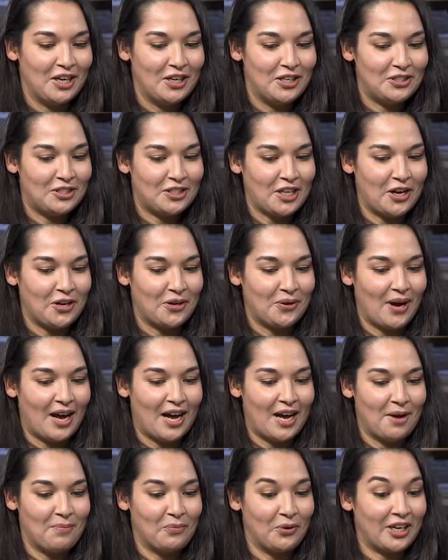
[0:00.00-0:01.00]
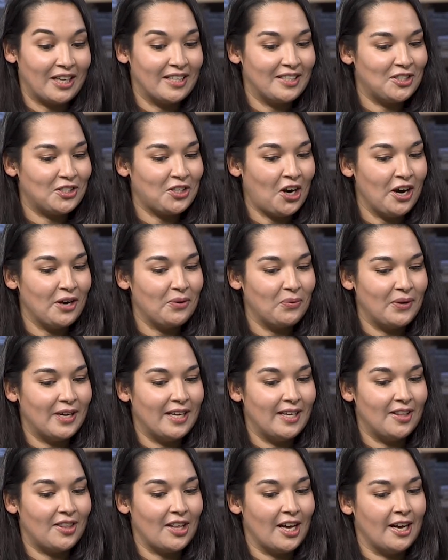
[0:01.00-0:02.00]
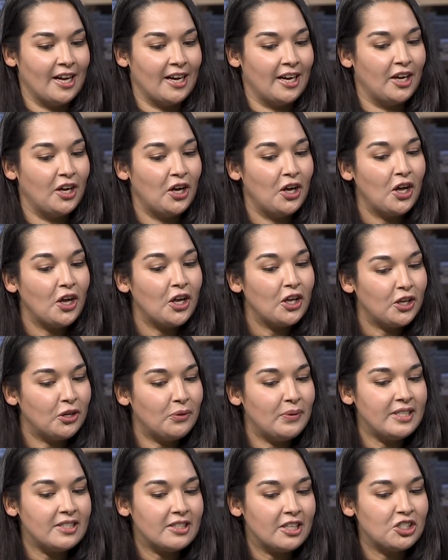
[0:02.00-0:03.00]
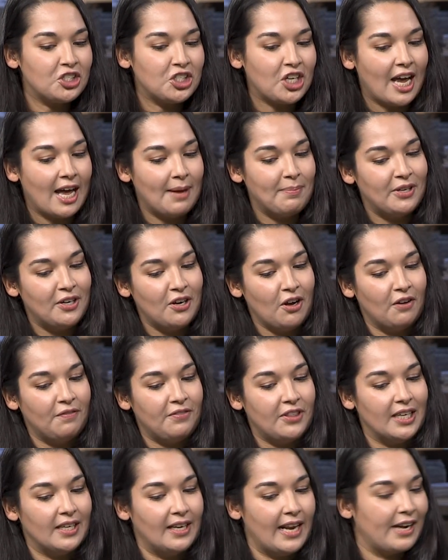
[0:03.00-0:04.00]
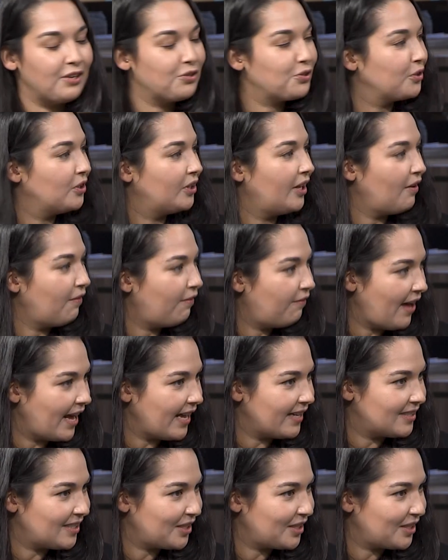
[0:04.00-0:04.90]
So we're going to start with who is the chairman of the Electoral Affairs